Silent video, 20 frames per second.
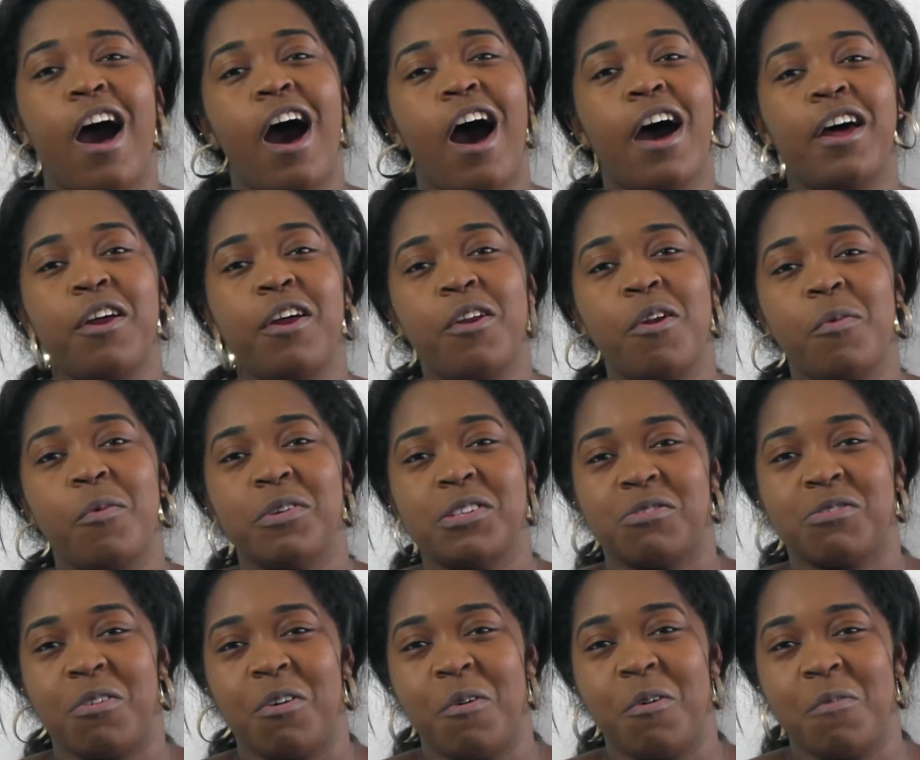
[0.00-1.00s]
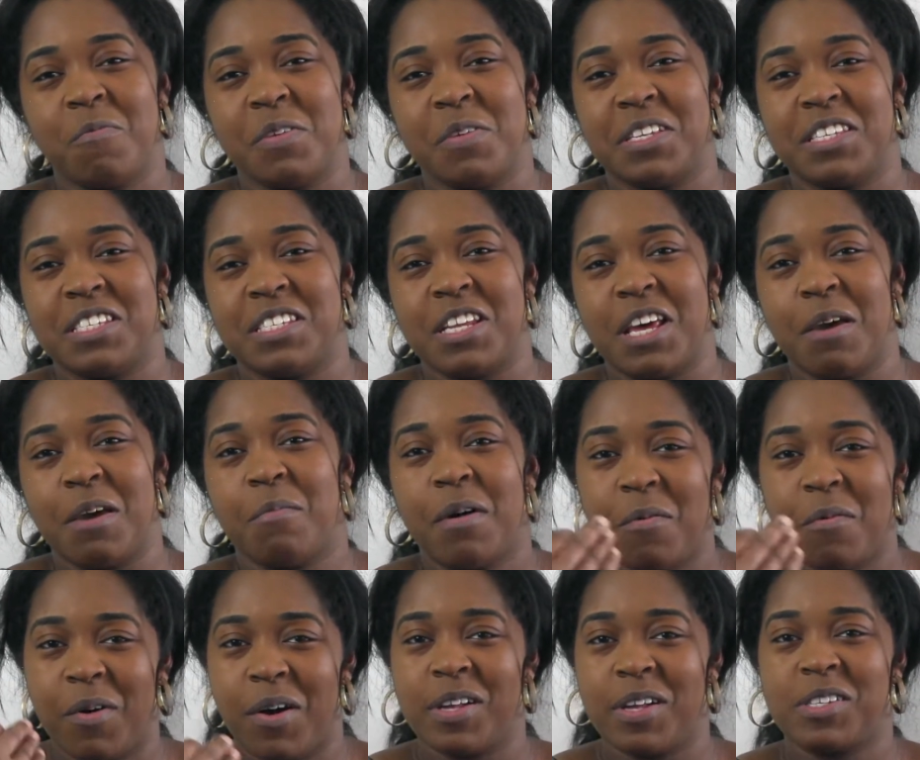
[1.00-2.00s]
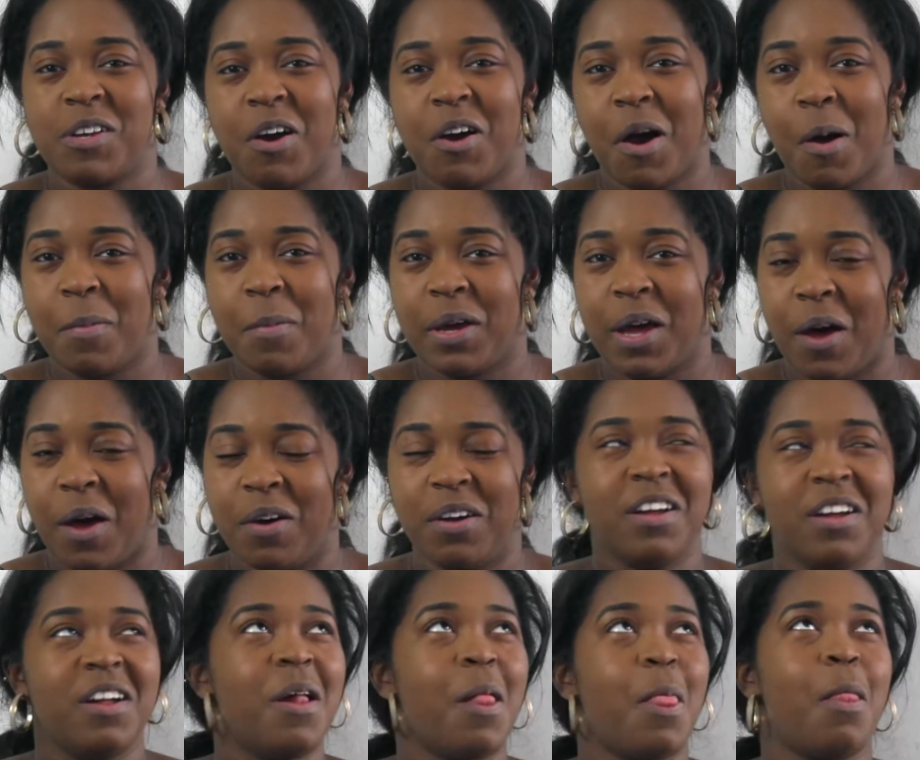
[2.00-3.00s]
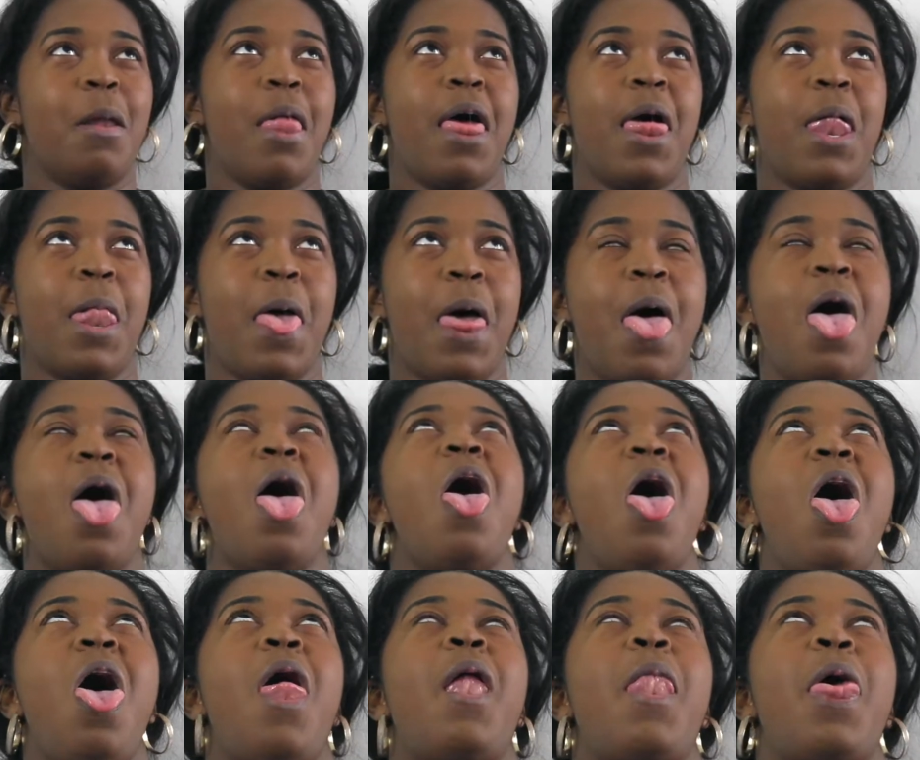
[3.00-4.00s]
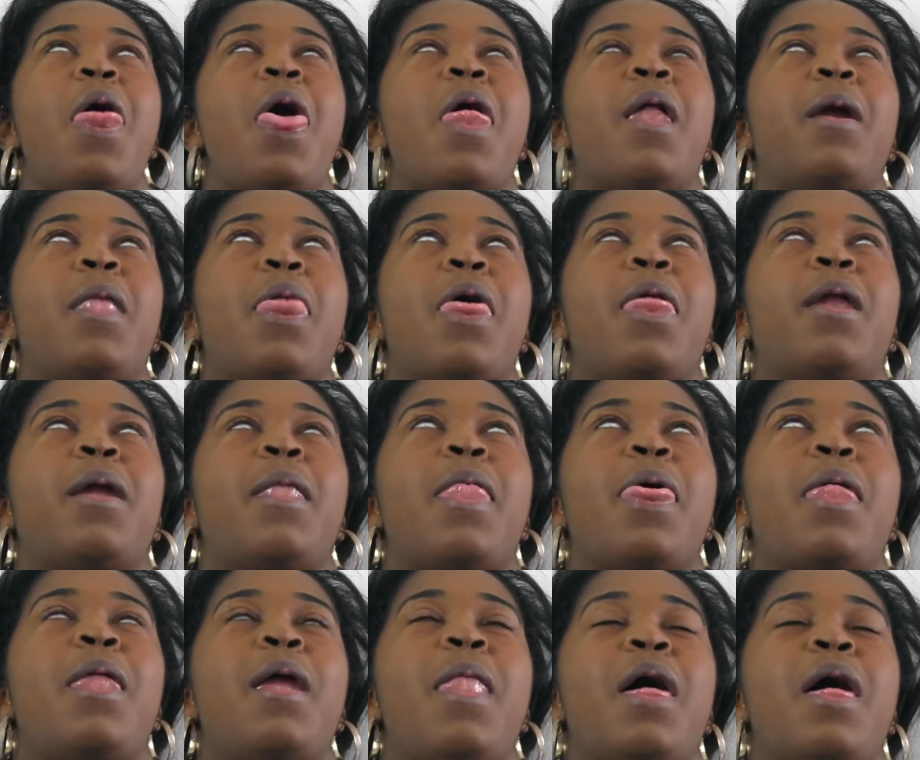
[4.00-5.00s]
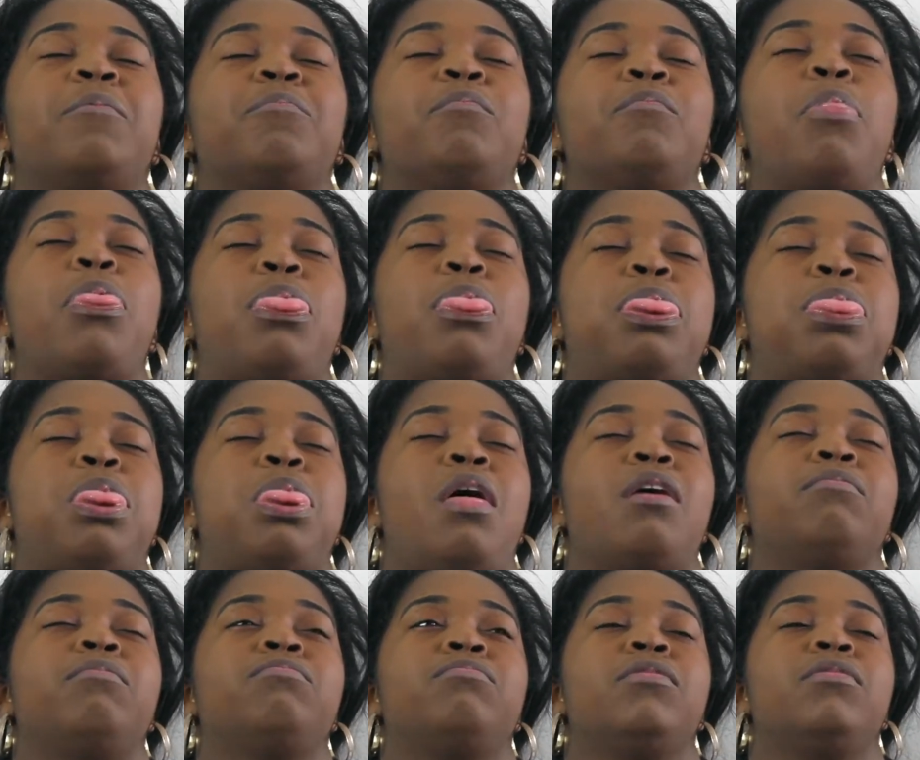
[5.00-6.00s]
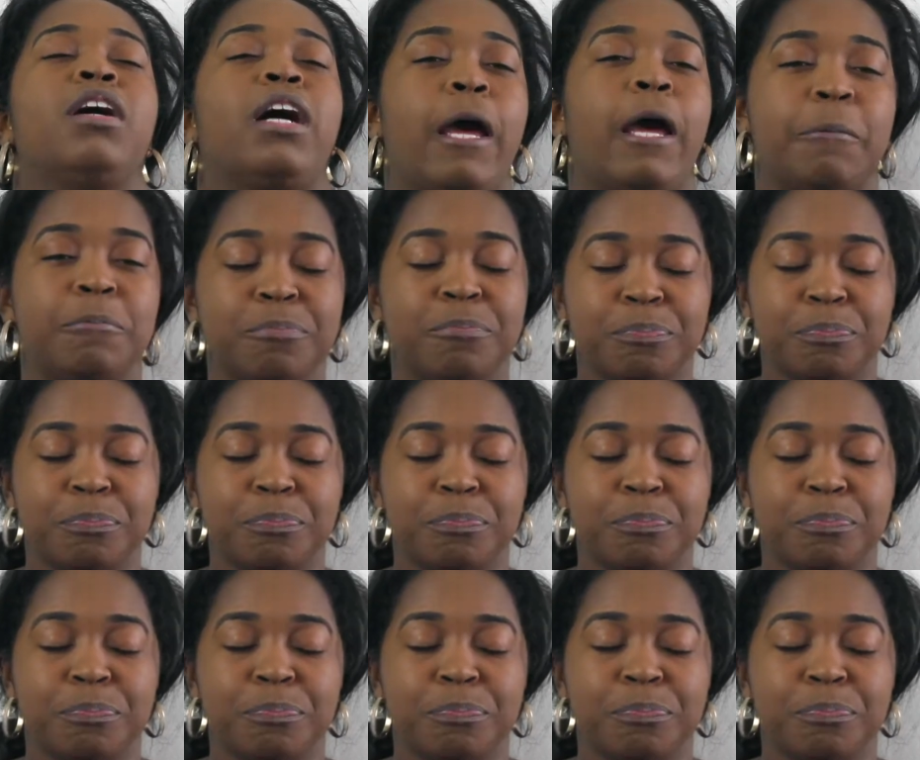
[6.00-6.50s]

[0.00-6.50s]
I don't know what's wrong with me today. My words aren't coming out. Okay.